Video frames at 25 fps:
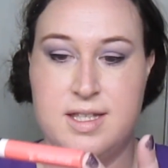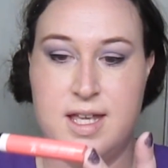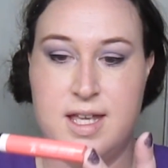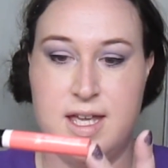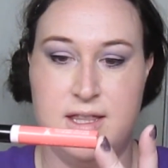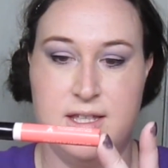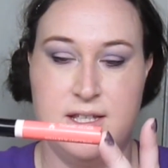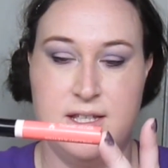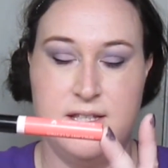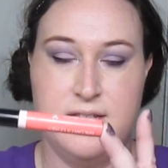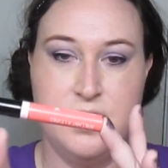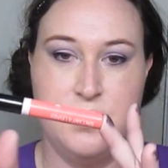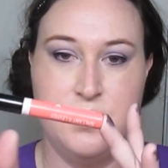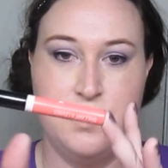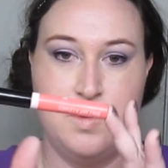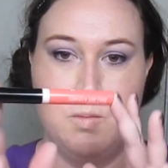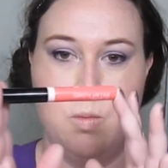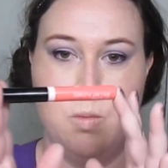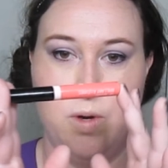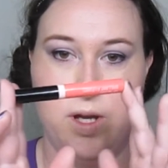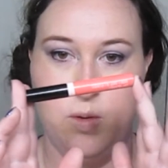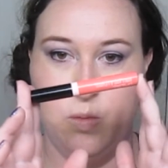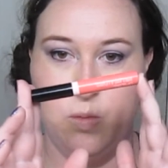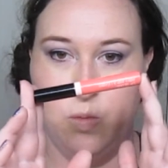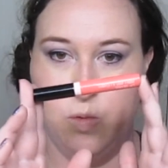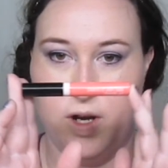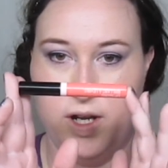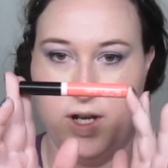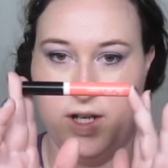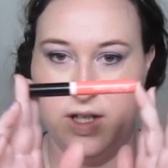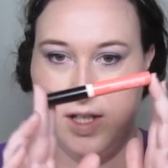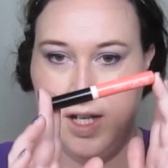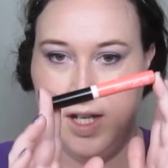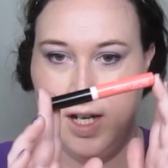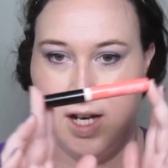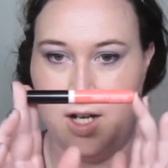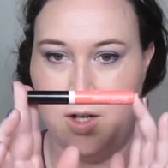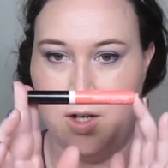and this is from Wet n
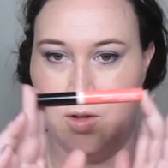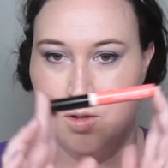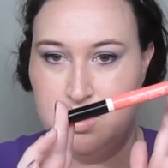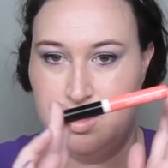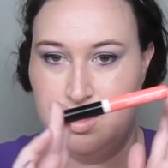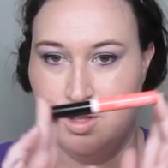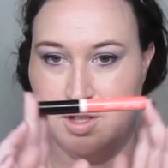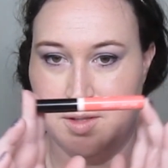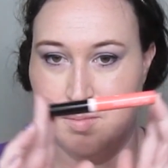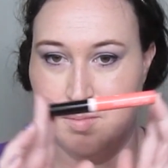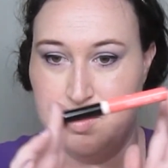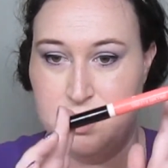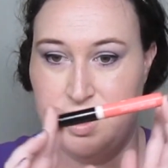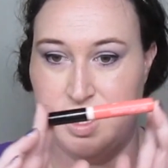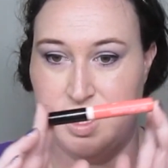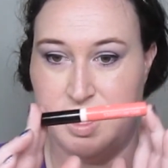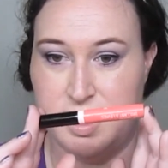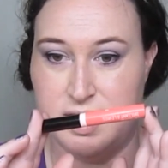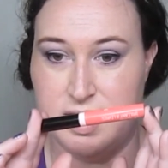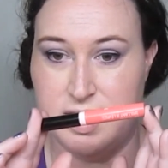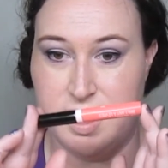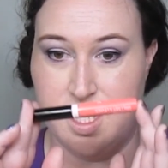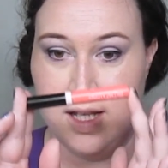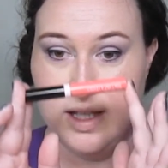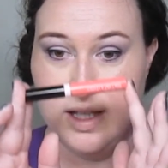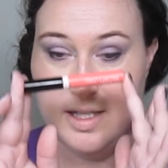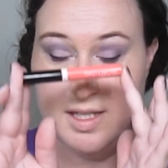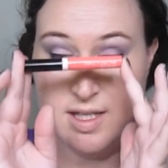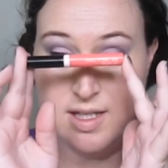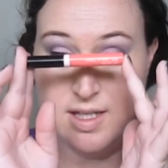Wild, and I know it looks pretty intense,